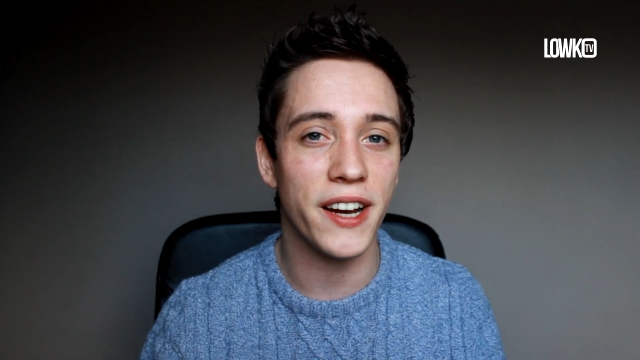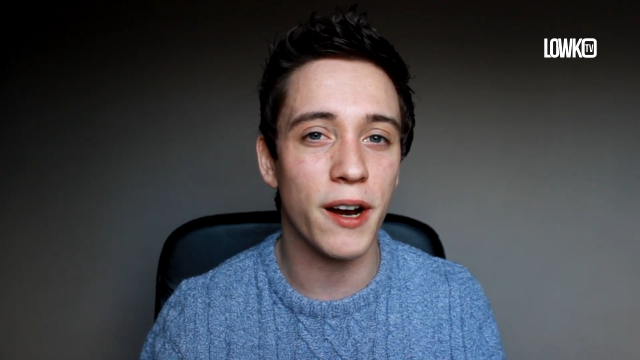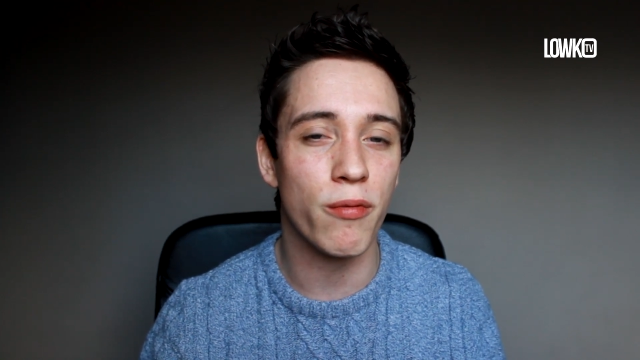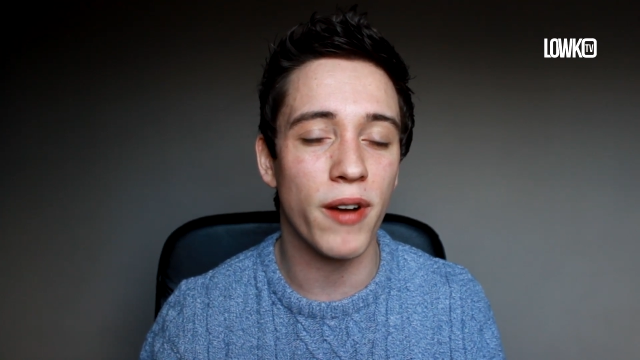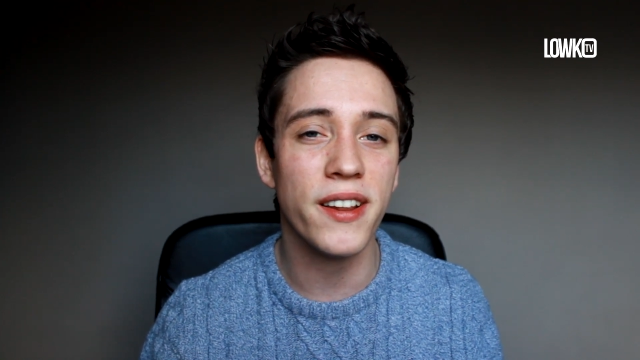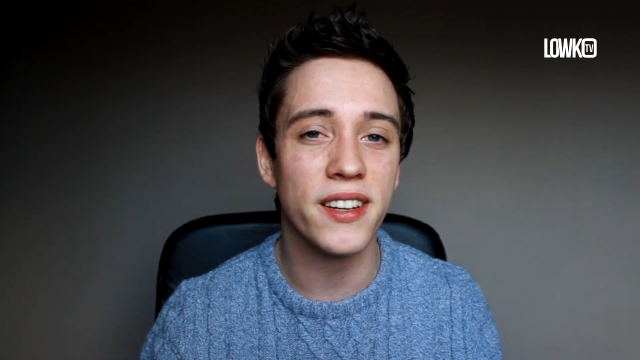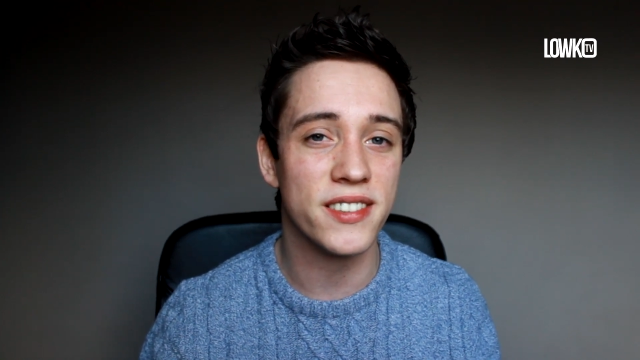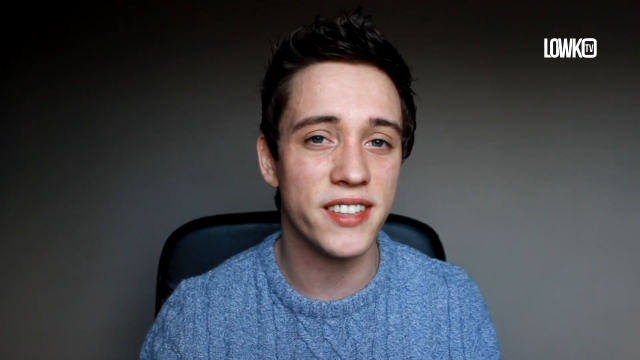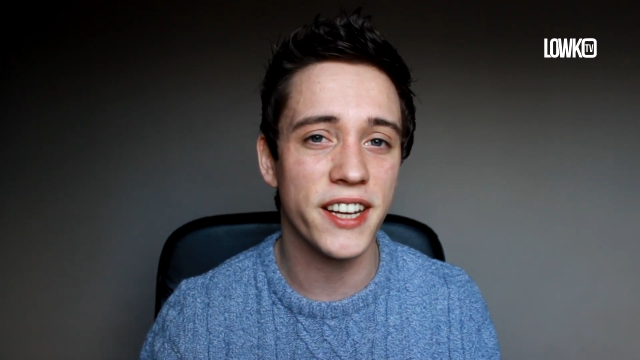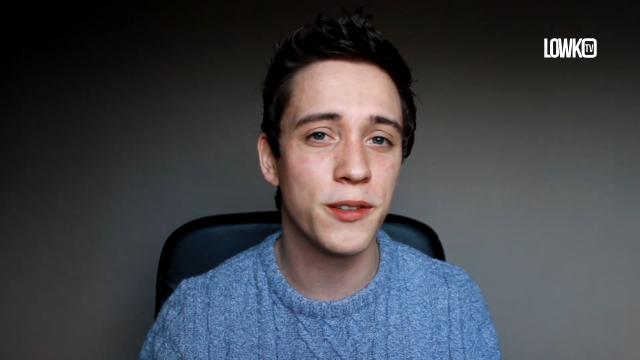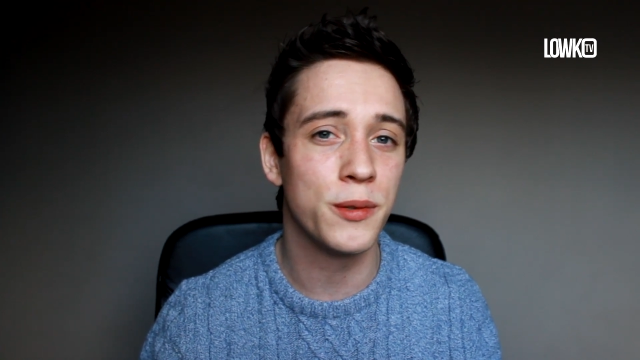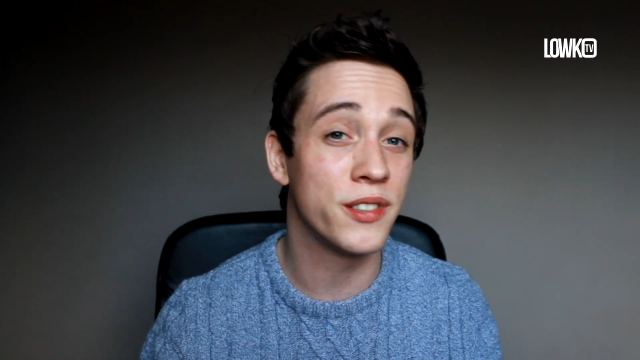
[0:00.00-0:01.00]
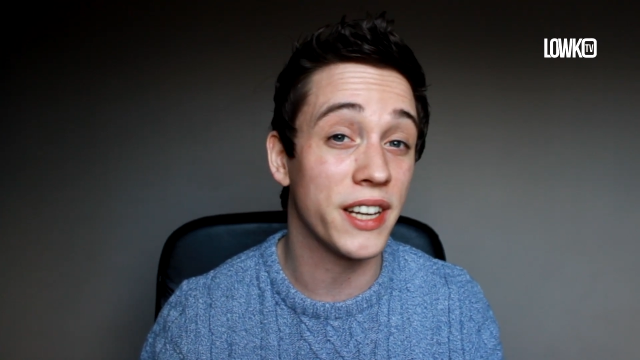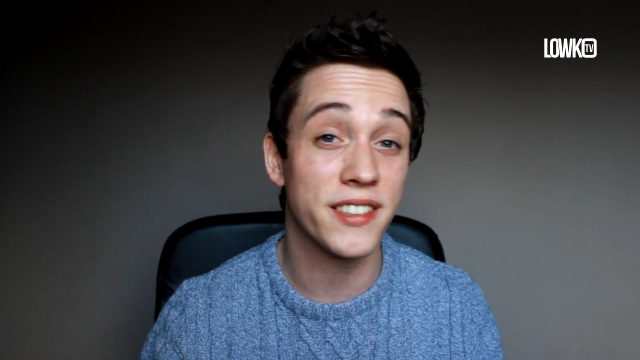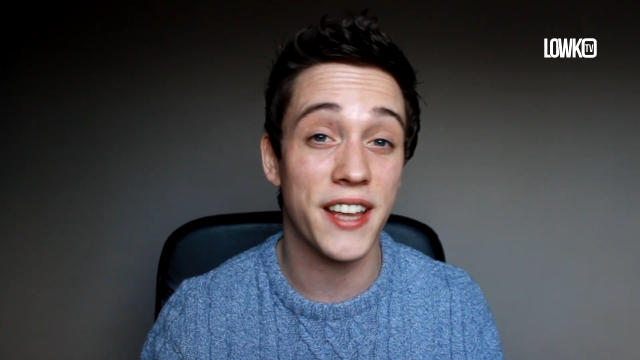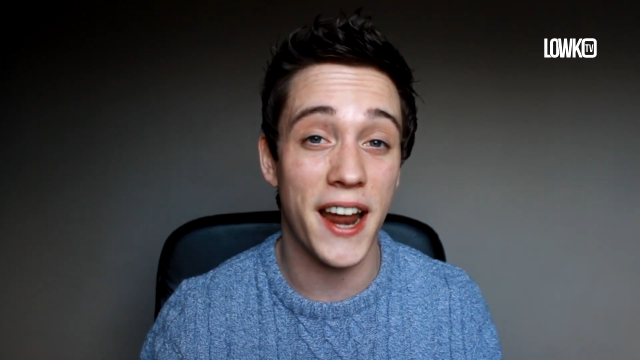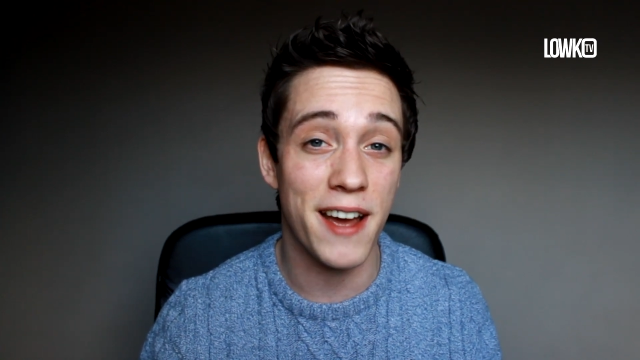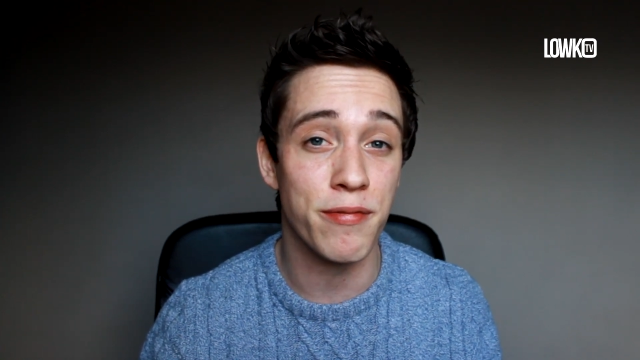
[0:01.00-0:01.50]
there around the six to six
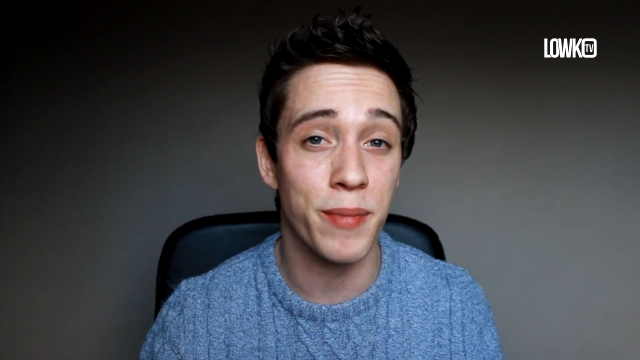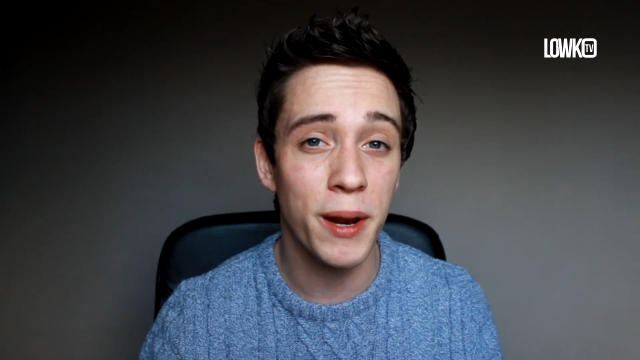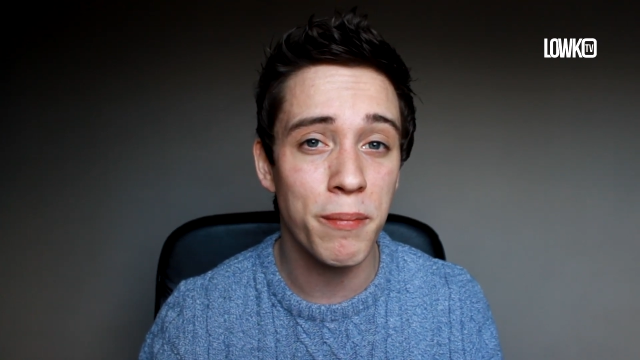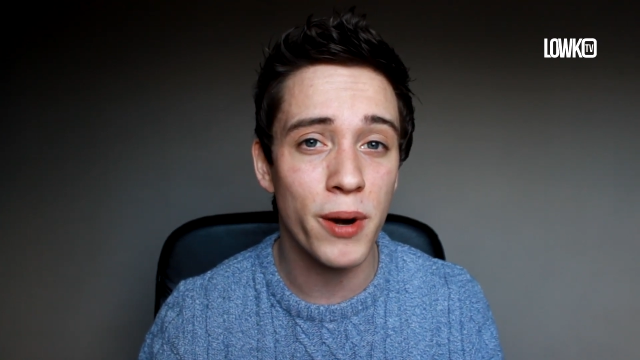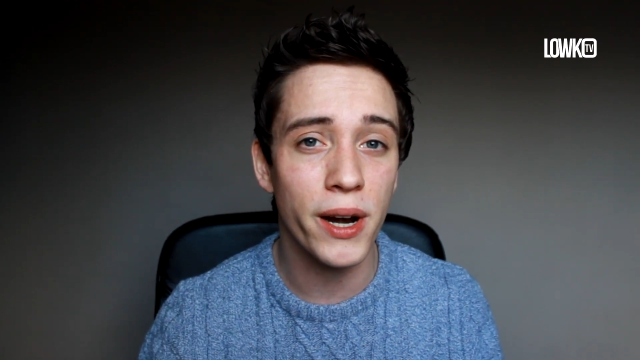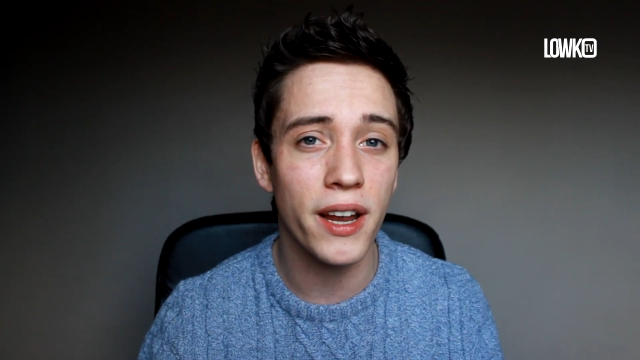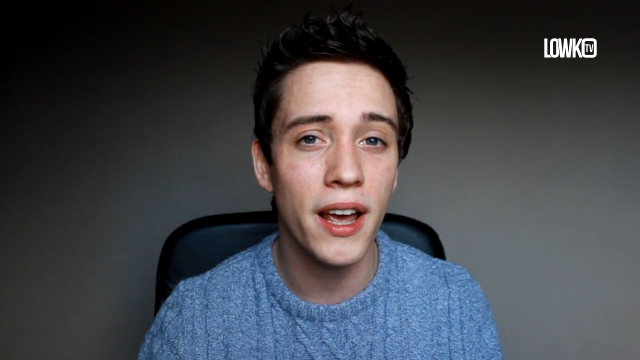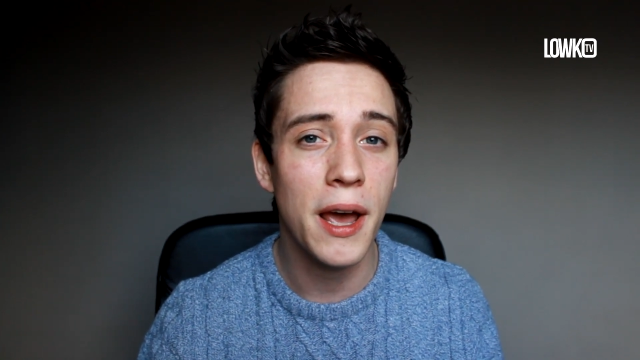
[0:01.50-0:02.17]
and a half minute mark,